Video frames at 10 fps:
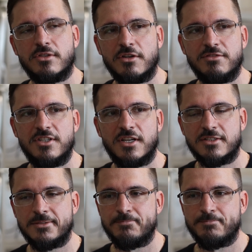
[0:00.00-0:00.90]
coffee
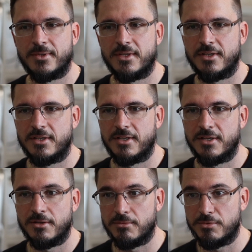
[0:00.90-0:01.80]
yet
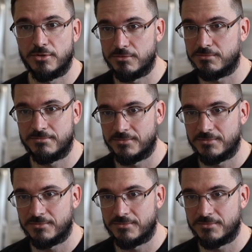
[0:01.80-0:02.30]
will